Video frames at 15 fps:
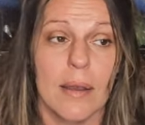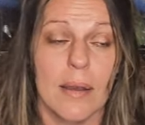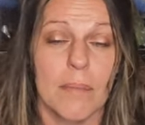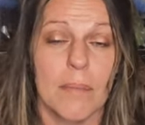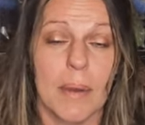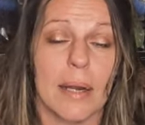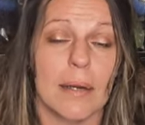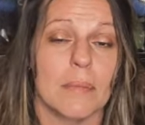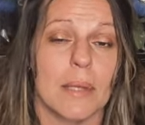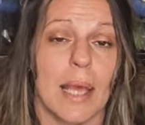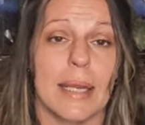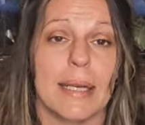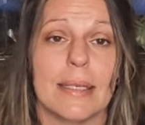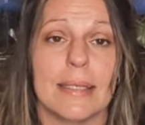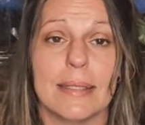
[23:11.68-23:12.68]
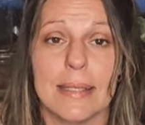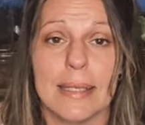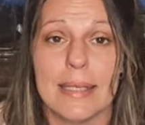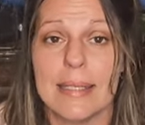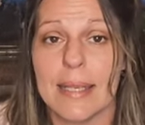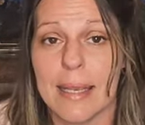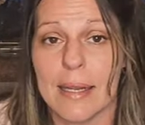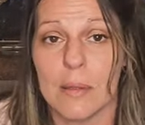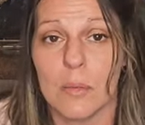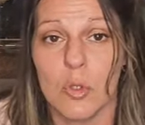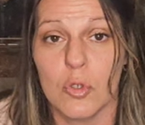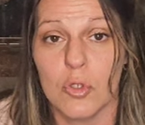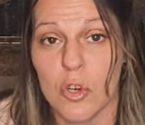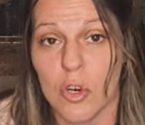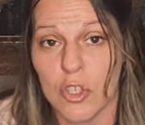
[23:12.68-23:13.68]
Bottom line is these
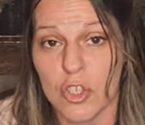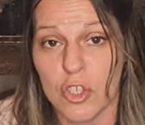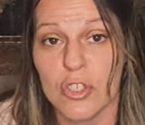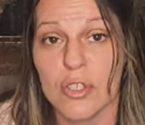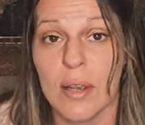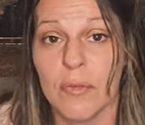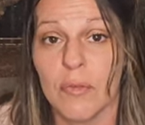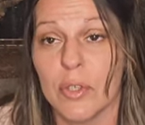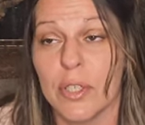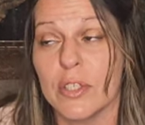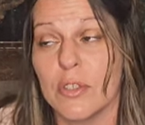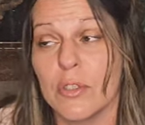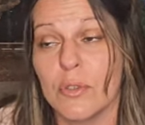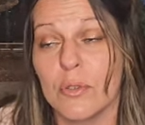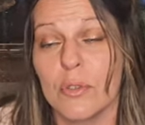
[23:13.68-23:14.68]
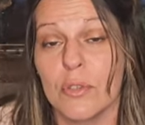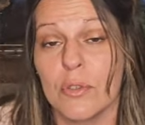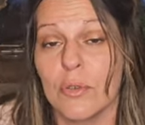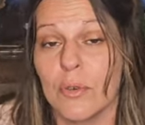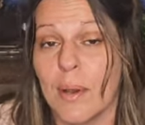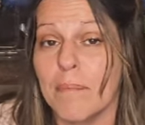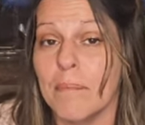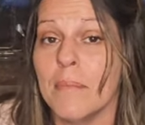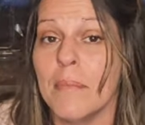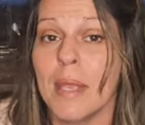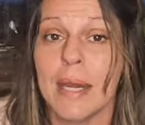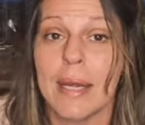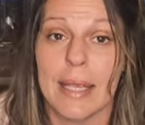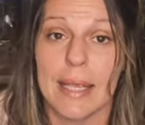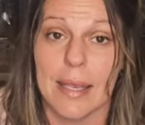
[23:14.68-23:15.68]
animals are suffering due to
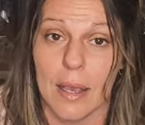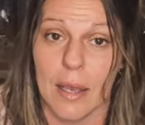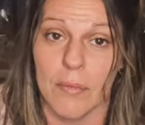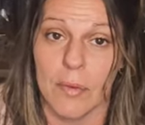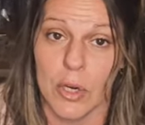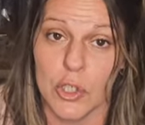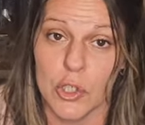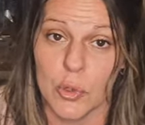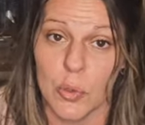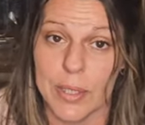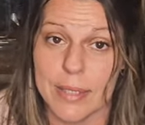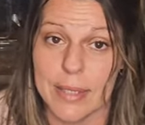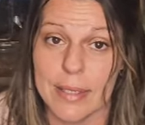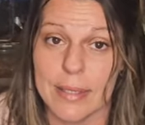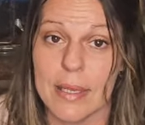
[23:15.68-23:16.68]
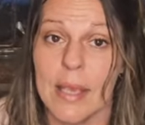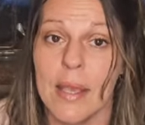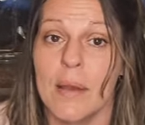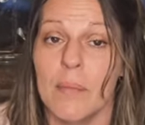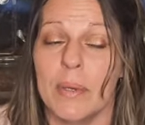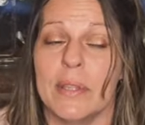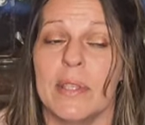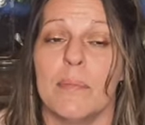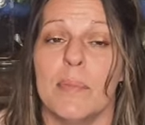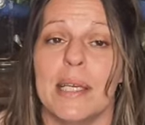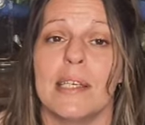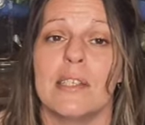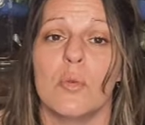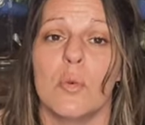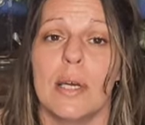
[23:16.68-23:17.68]
many of our choices, but the
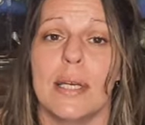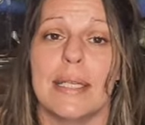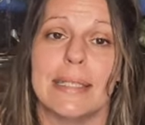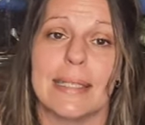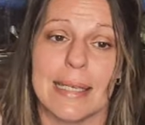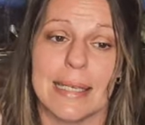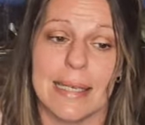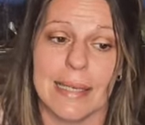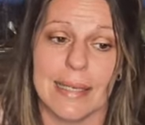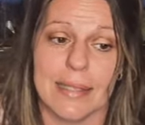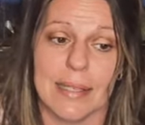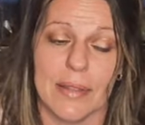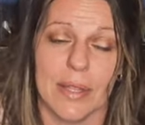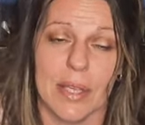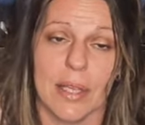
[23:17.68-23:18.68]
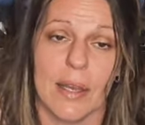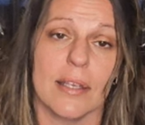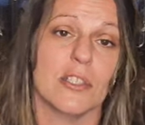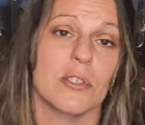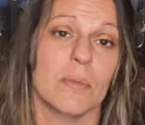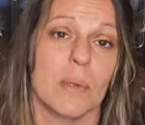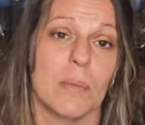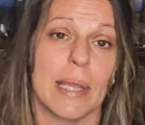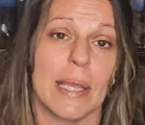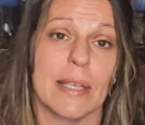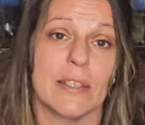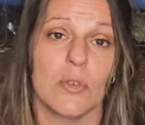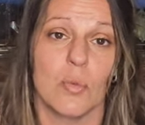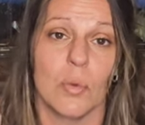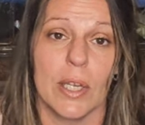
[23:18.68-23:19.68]
biggest ones is the customer
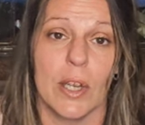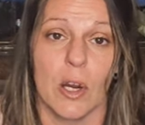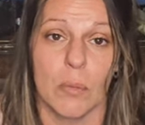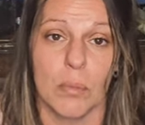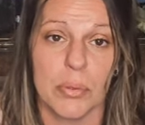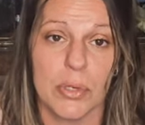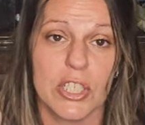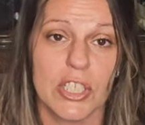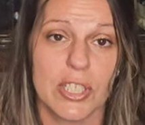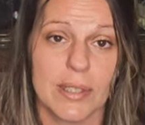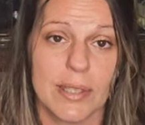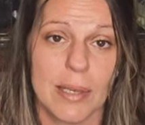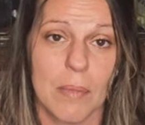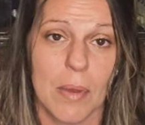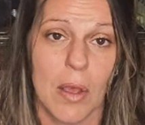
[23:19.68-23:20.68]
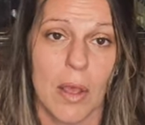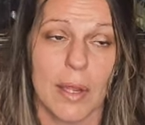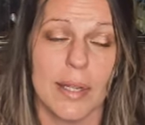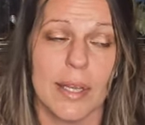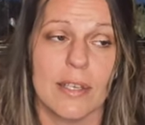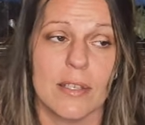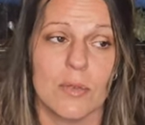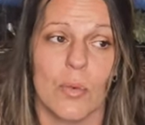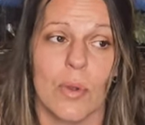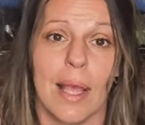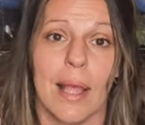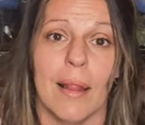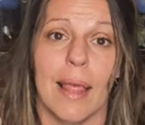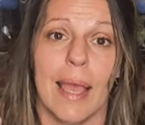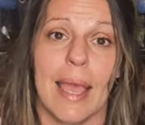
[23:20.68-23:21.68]
base we are pushing them on, as
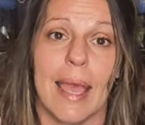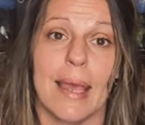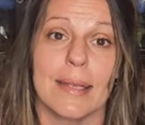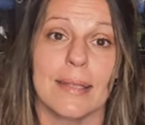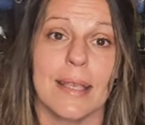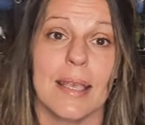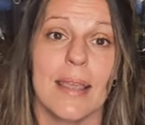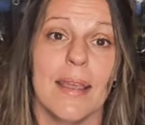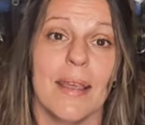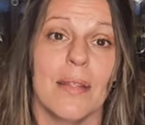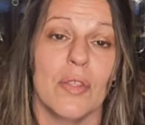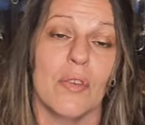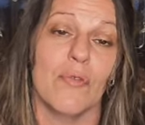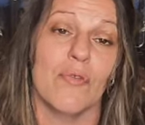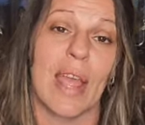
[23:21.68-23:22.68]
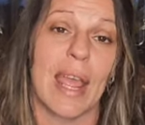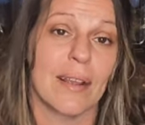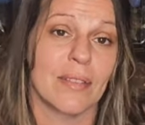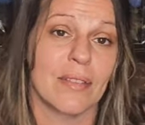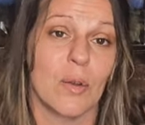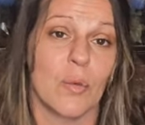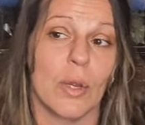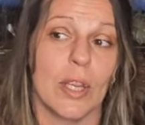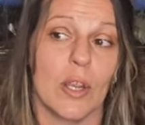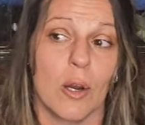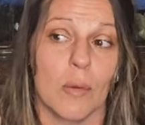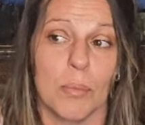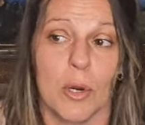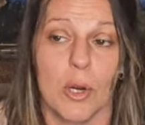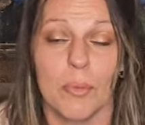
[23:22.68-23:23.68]
well as the fact that we are
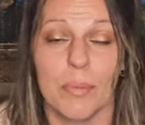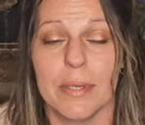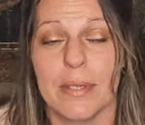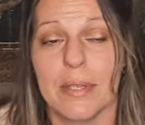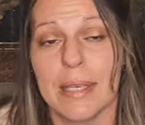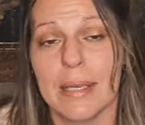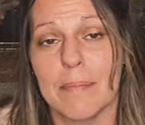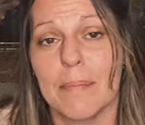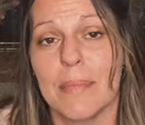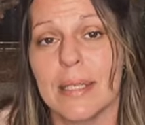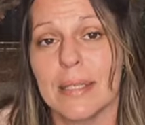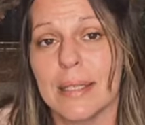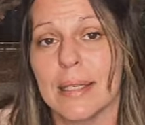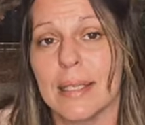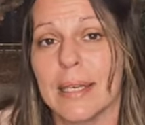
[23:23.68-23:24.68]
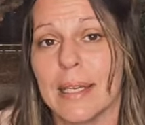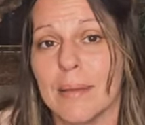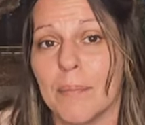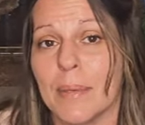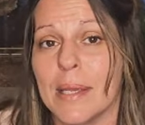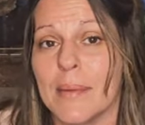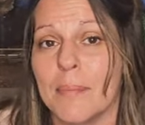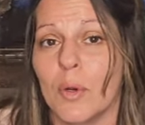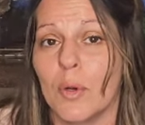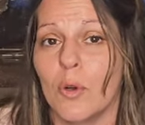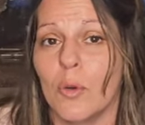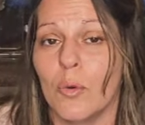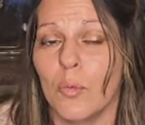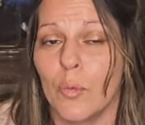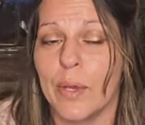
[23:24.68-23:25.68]
purposely misleading
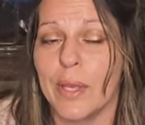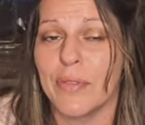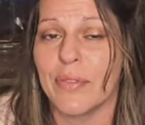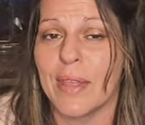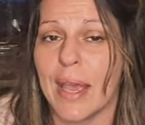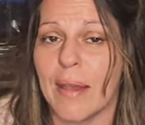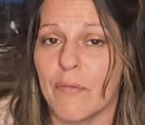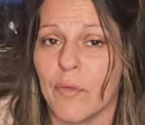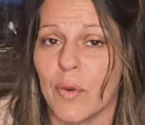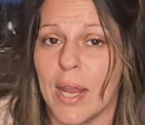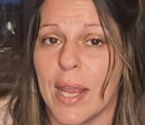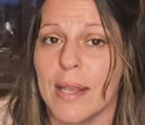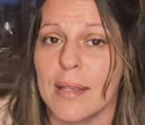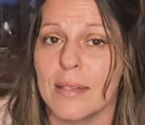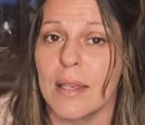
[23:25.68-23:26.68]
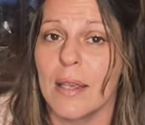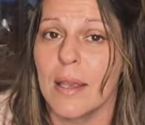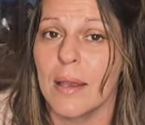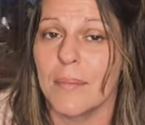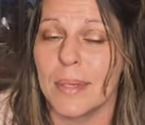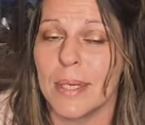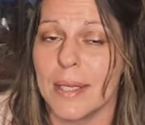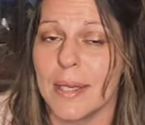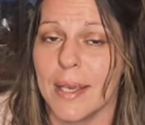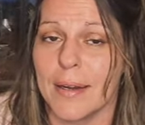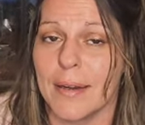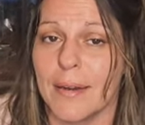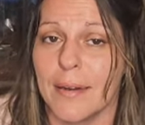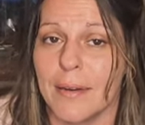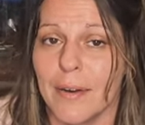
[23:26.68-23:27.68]
people with that phrase, beginner